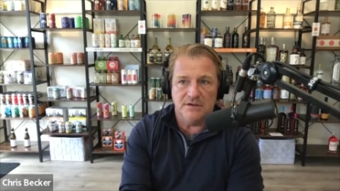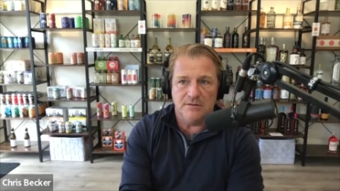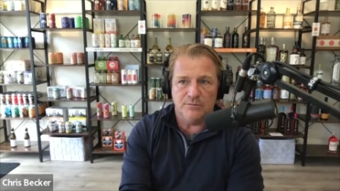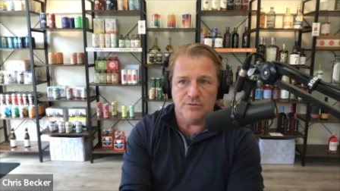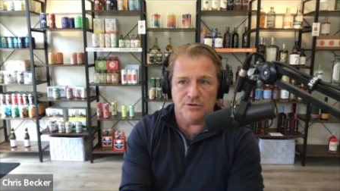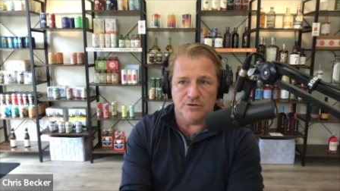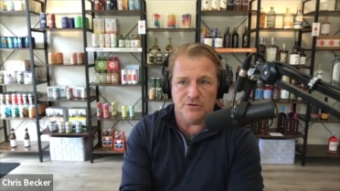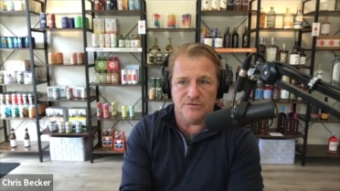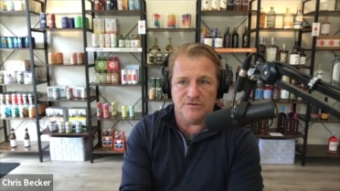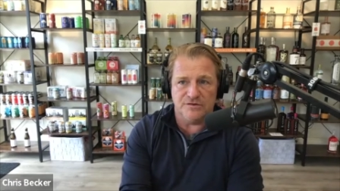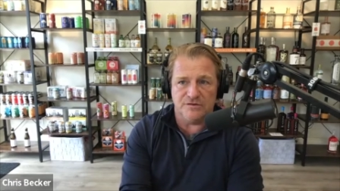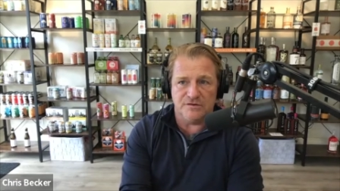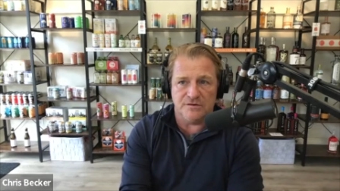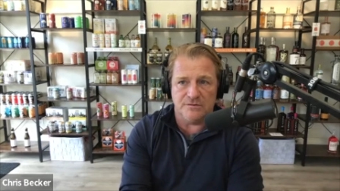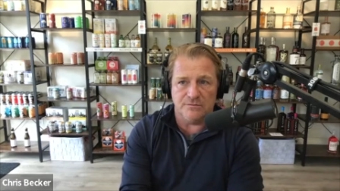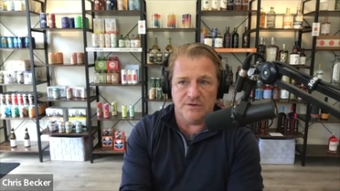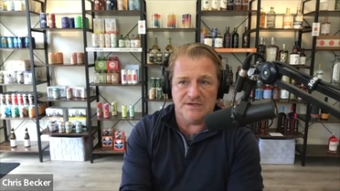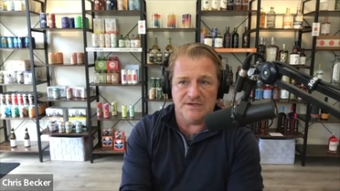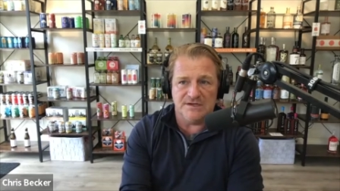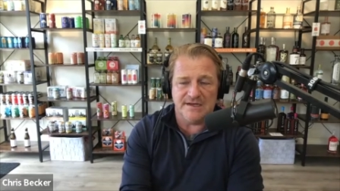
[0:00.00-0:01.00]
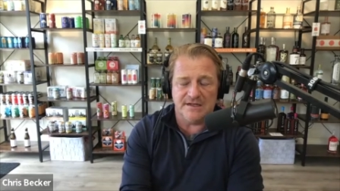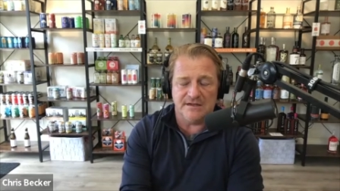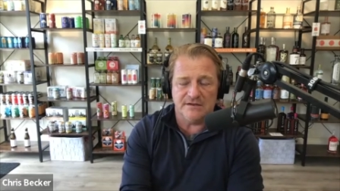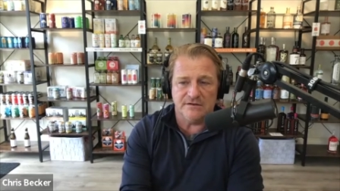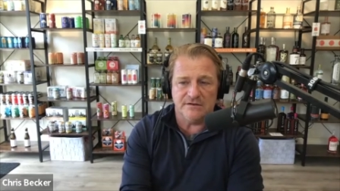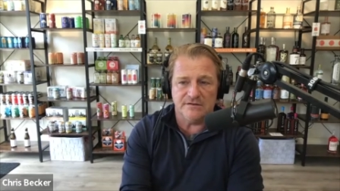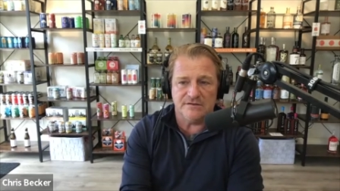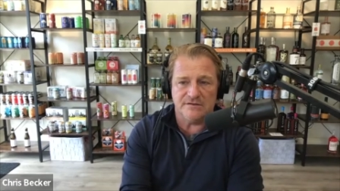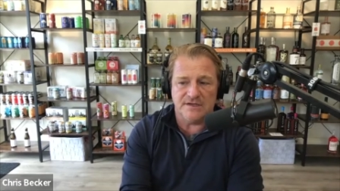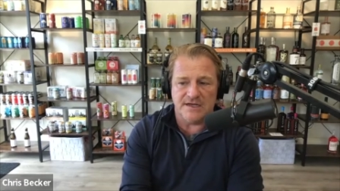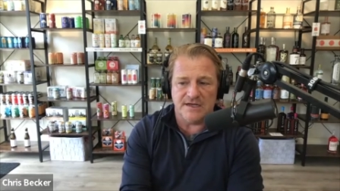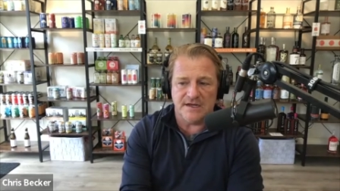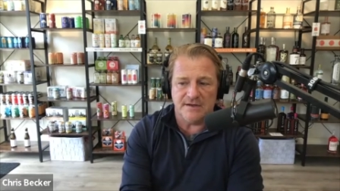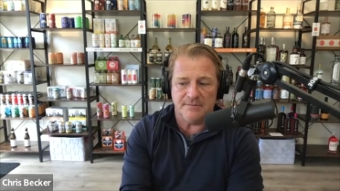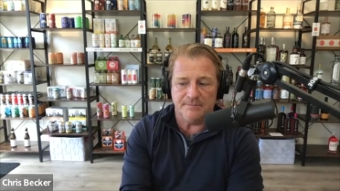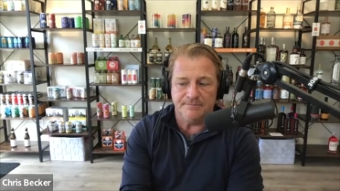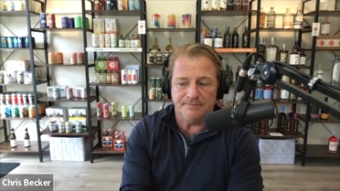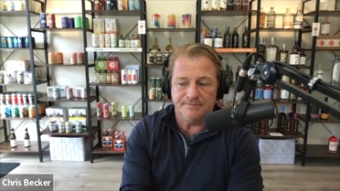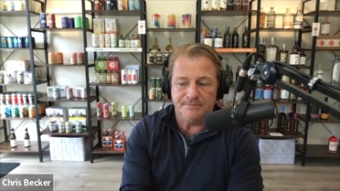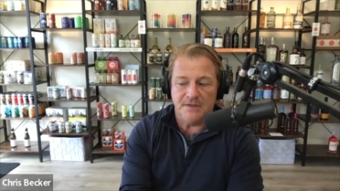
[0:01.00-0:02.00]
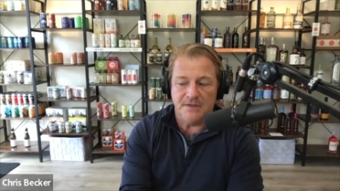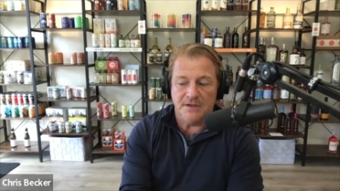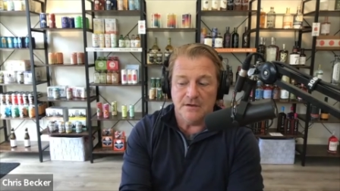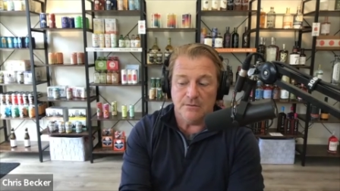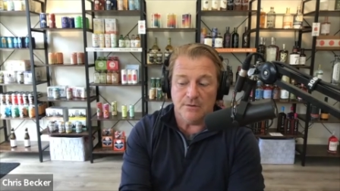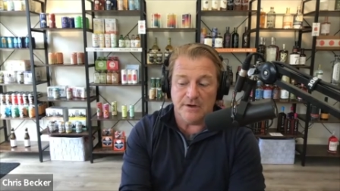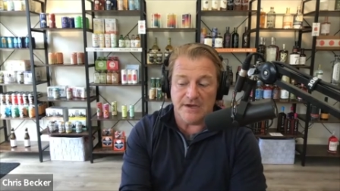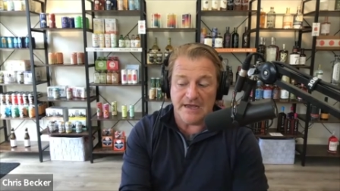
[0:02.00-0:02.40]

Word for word: producers and retailers. Um, we're